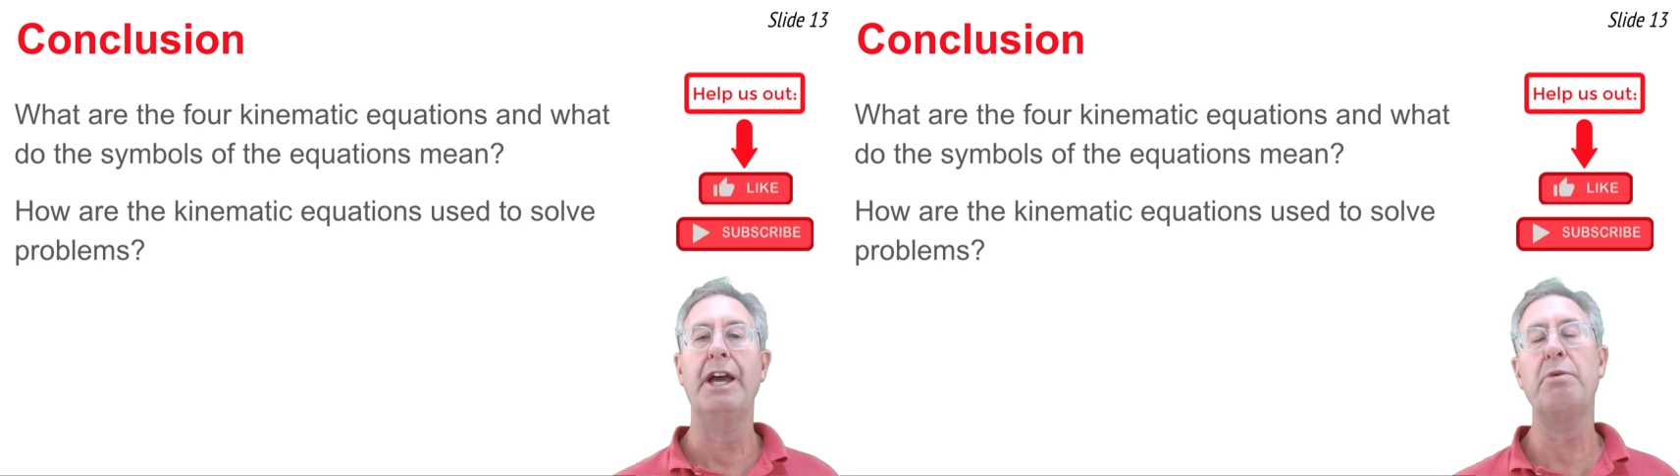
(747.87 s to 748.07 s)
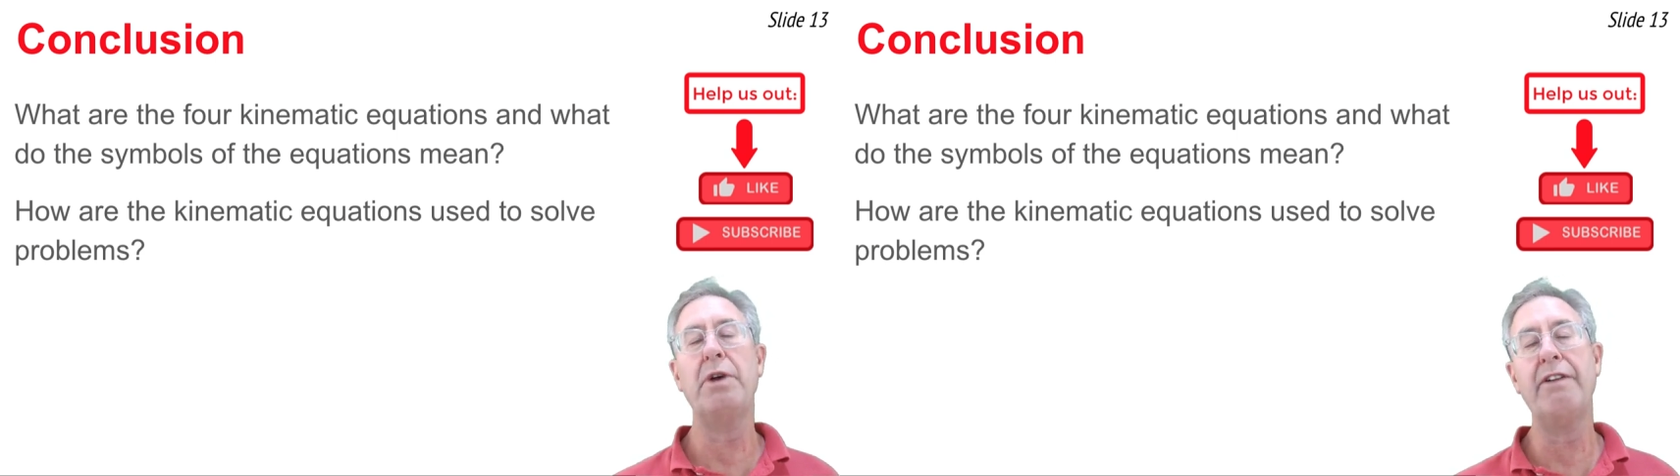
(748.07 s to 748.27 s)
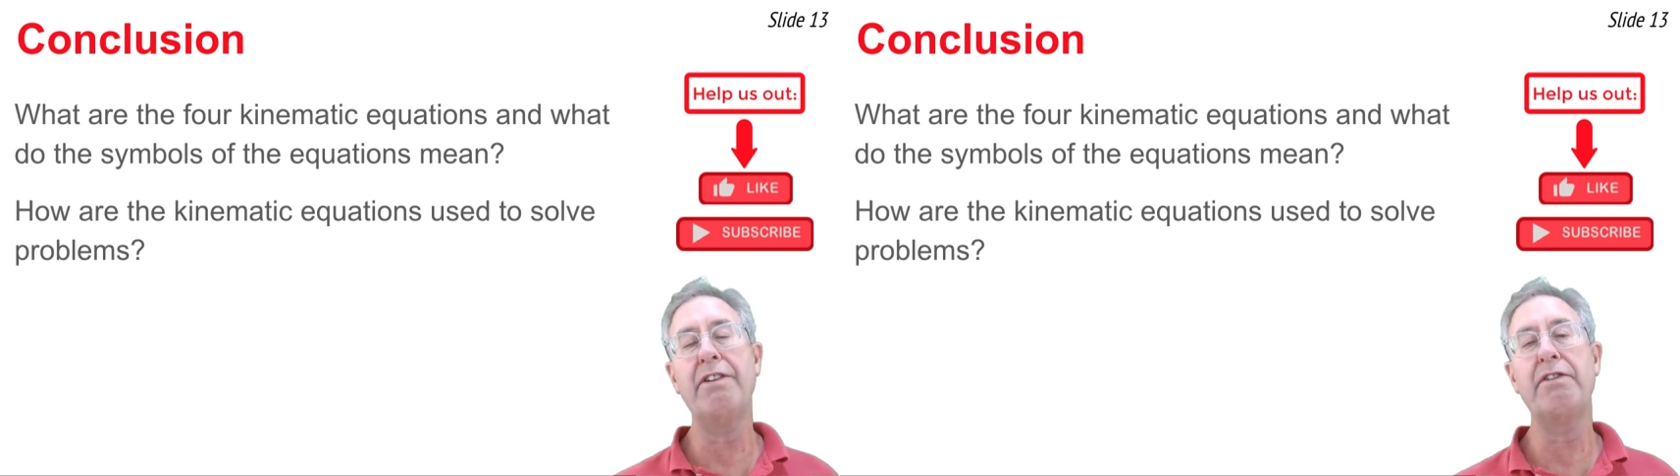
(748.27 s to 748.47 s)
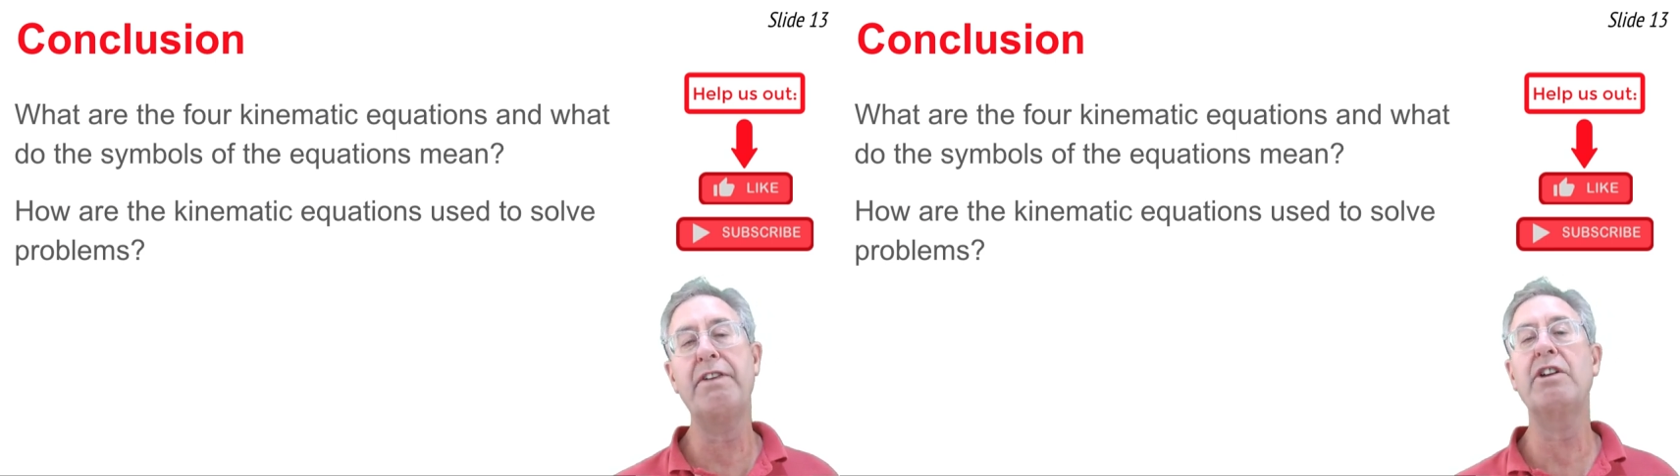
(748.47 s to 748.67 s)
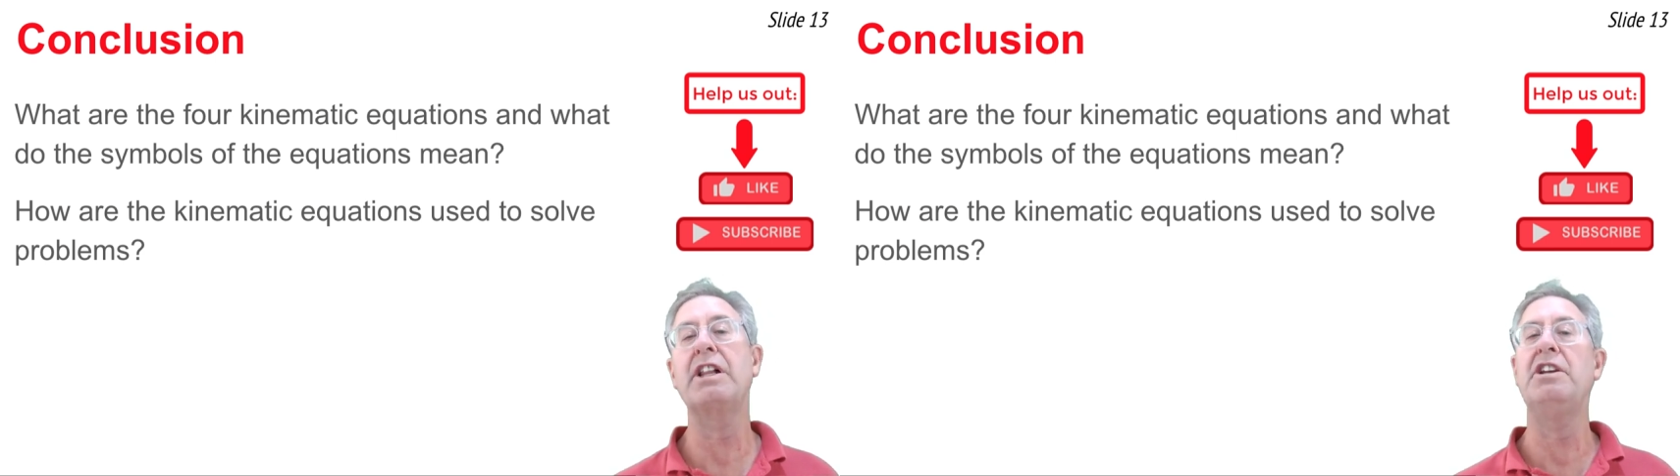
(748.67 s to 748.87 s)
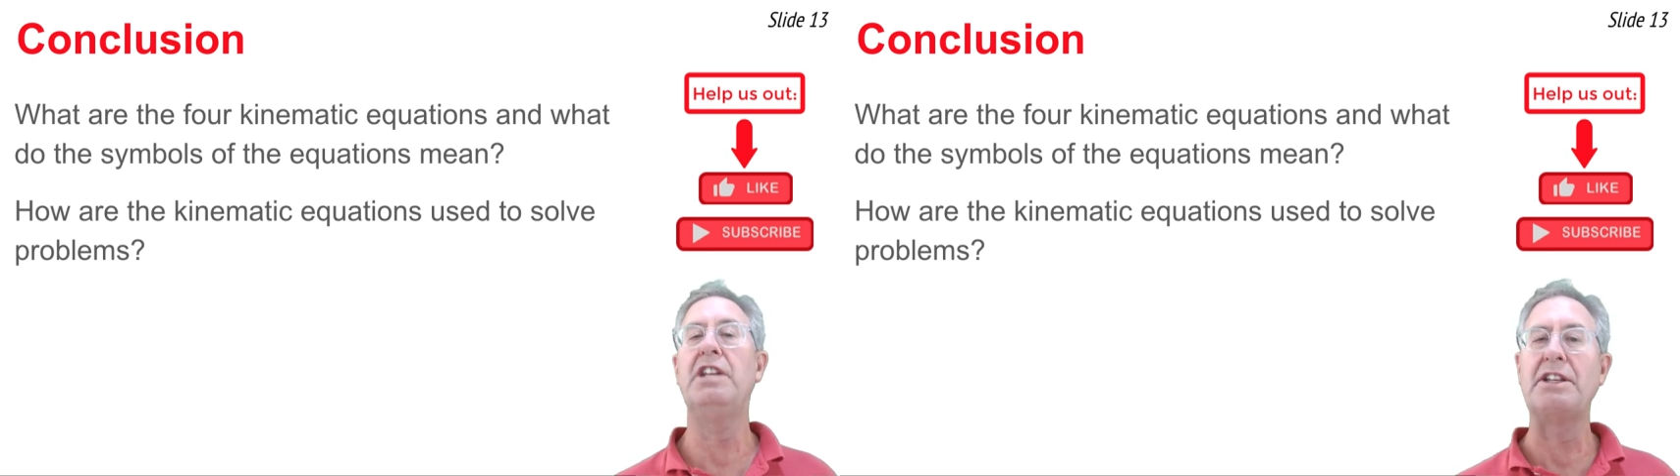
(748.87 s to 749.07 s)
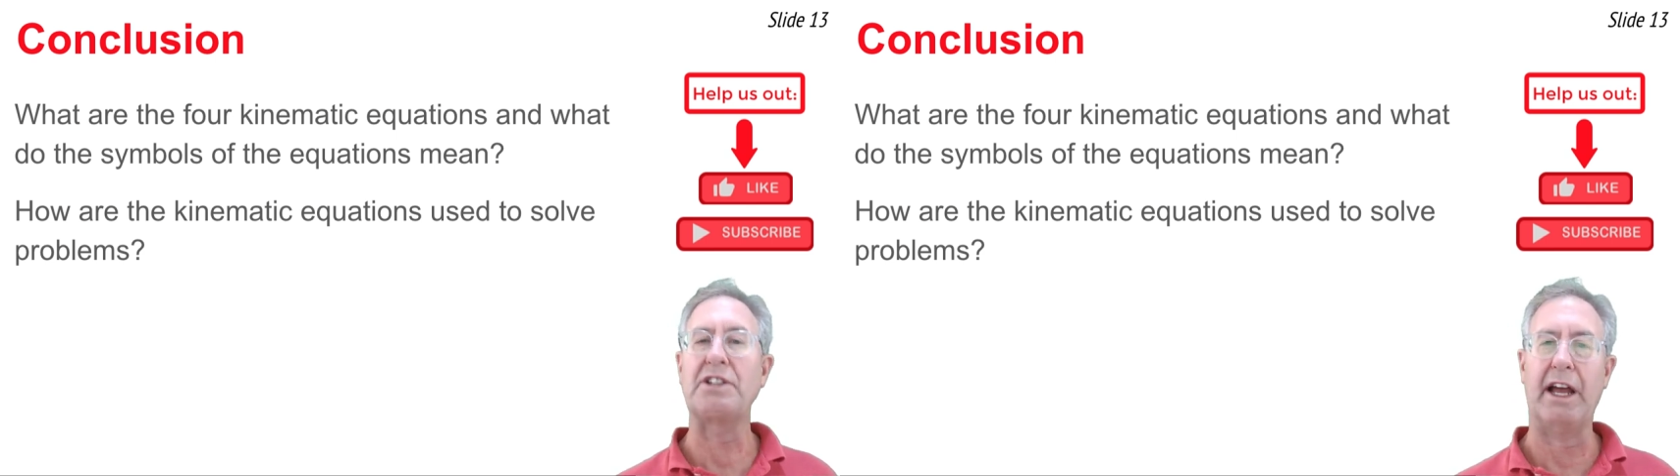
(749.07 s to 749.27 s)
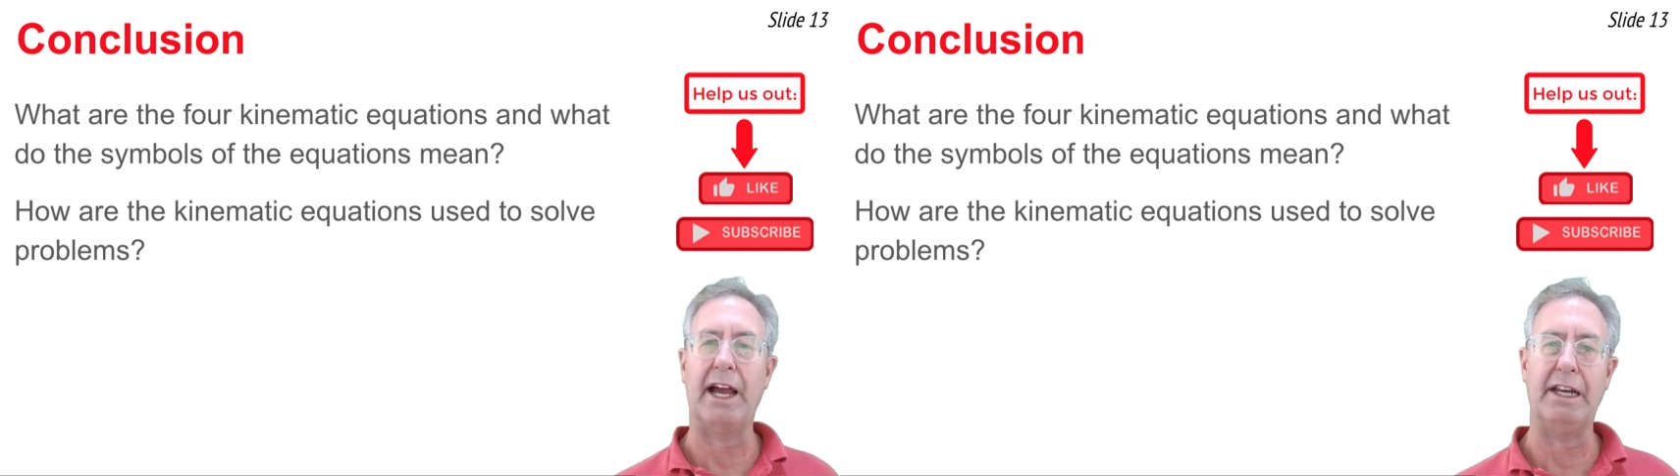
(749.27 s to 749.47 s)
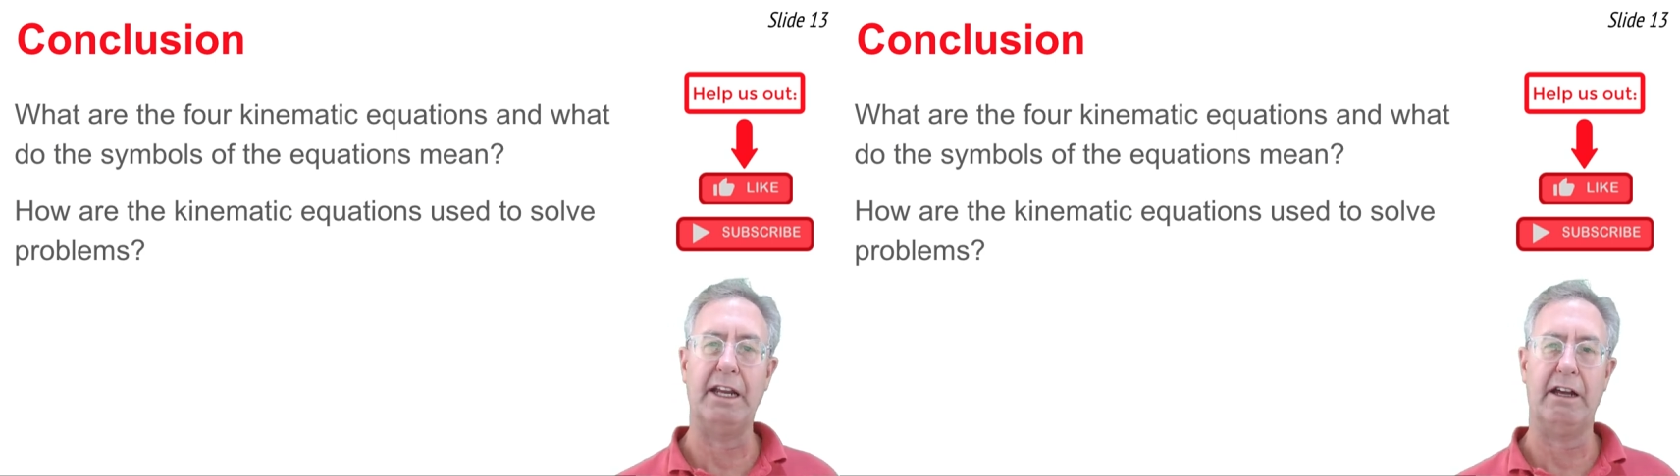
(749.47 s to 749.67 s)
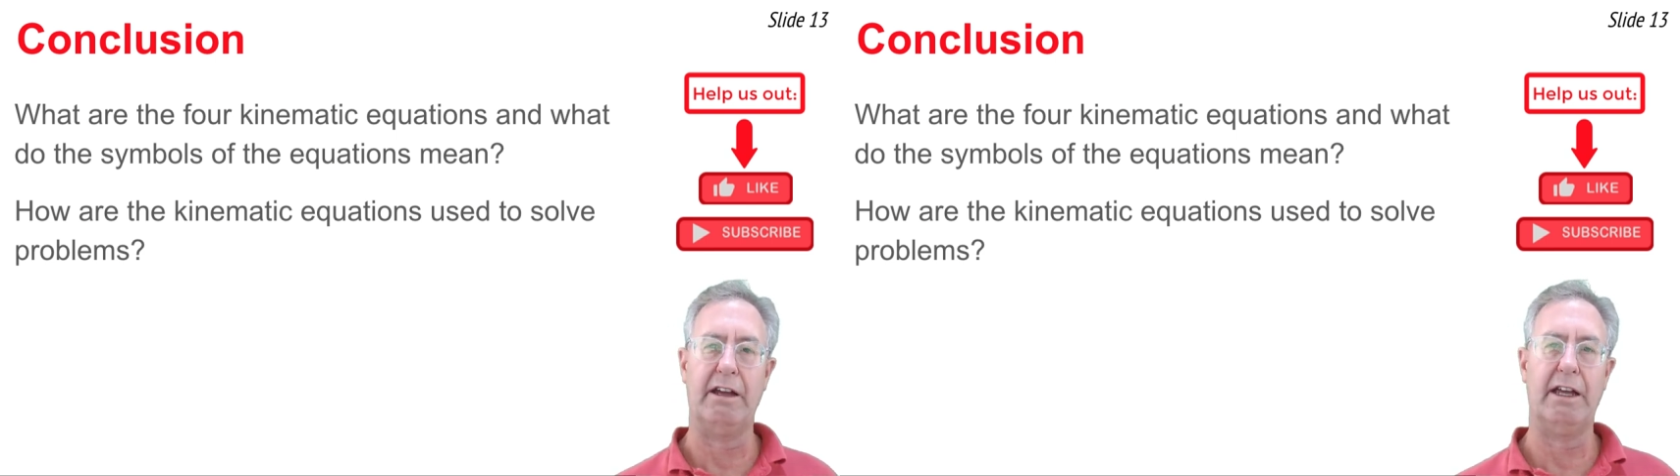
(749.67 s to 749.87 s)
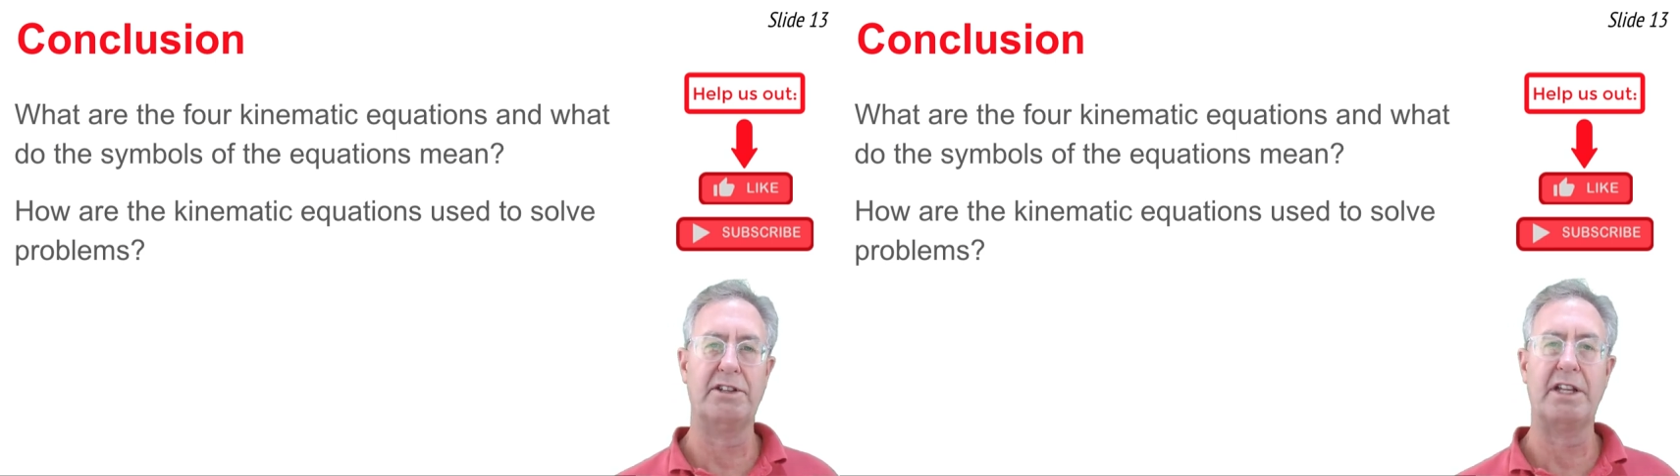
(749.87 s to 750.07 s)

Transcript: and we have a fairly decent idea